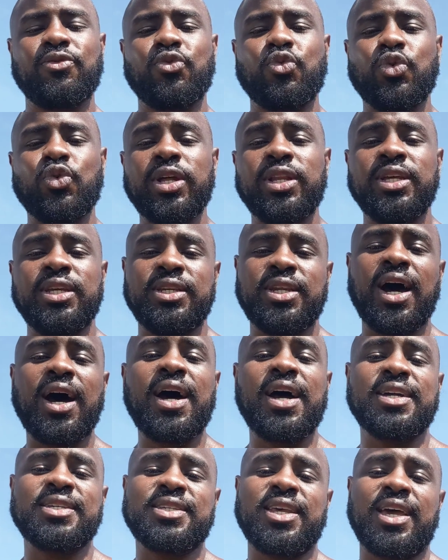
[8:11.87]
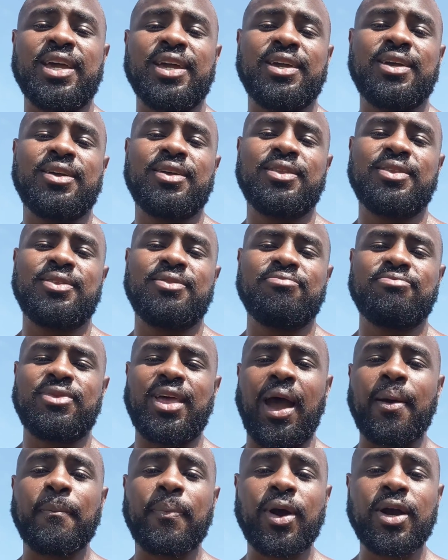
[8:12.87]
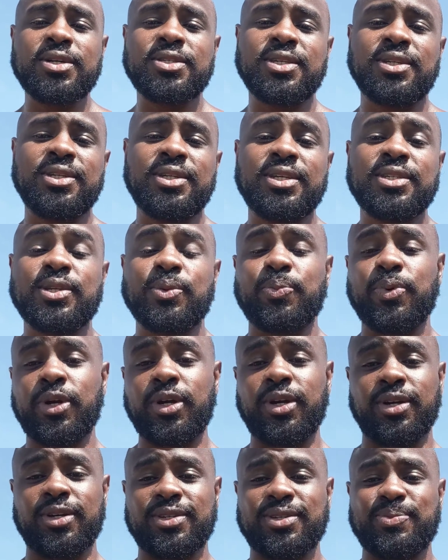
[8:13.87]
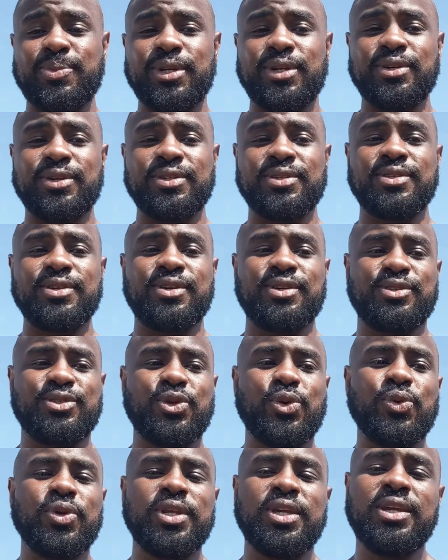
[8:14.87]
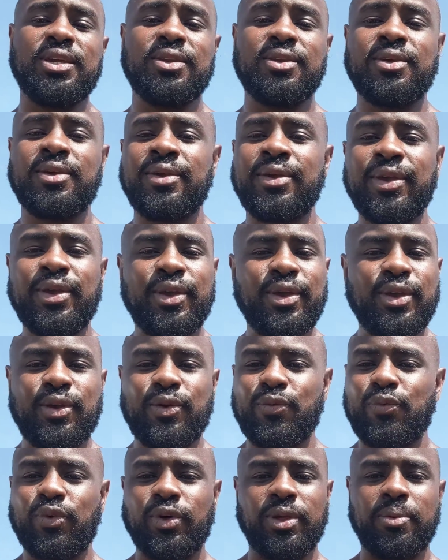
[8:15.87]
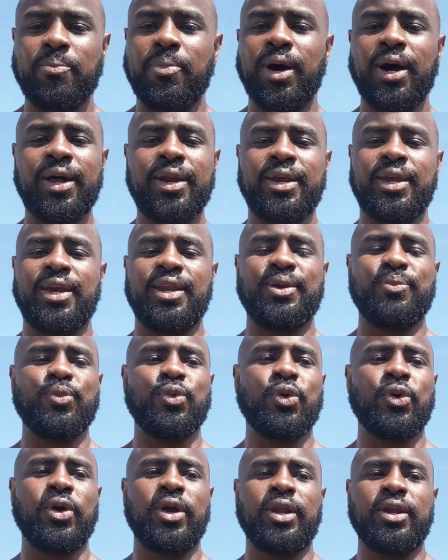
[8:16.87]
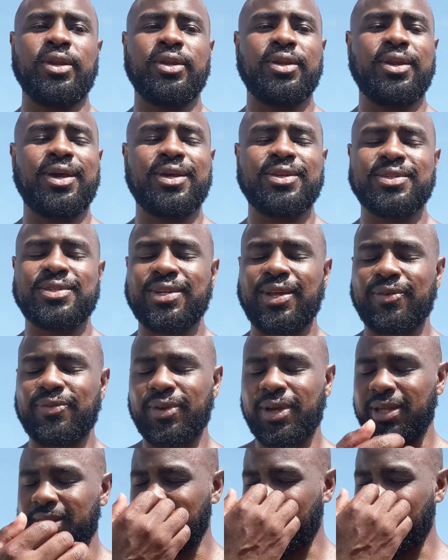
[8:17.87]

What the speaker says: really dies, like, that person disappears because there is no need for the body anymore, and stuff like